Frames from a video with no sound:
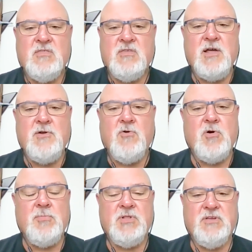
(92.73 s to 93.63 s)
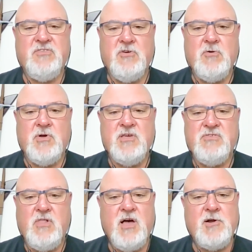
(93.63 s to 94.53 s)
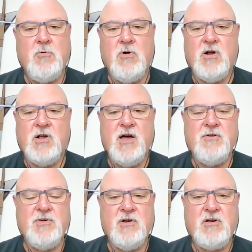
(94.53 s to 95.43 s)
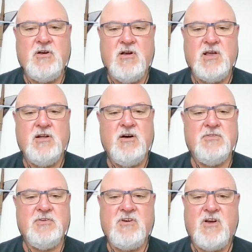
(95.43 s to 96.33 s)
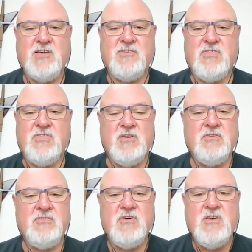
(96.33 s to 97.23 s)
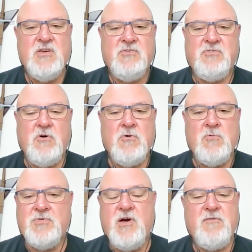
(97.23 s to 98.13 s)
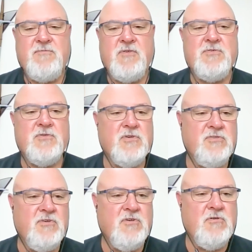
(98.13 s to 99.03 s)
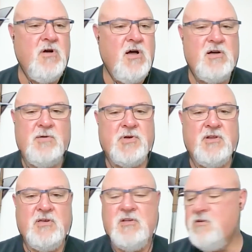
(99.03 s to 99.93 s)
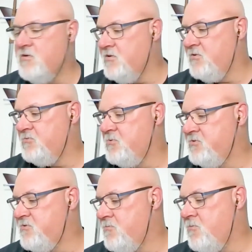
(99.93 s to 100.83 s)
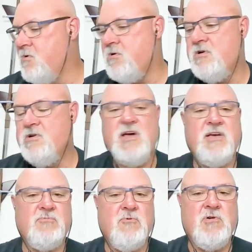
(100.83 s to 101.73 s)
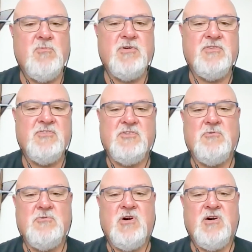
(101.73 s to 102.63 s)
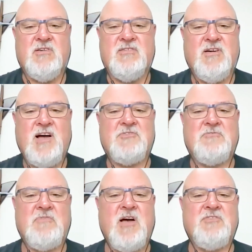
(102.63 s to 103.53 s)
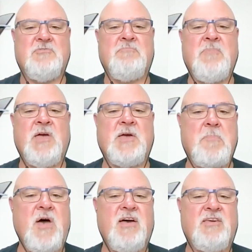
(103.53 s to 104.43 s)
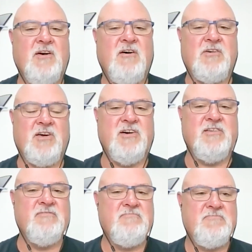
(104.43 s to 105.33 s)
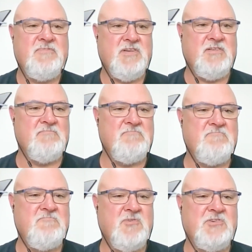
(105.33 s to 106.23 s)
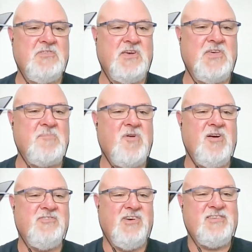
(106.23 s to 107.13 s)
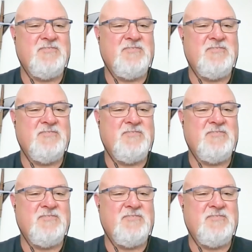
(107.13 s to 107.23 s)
I normally do in his line of work out there, creating all these crazy things. So without further ado, I'm going to introduce Mr. Warren Ness. Warren, what did you, how'd you make it back? Y'all good? What do you think of that project?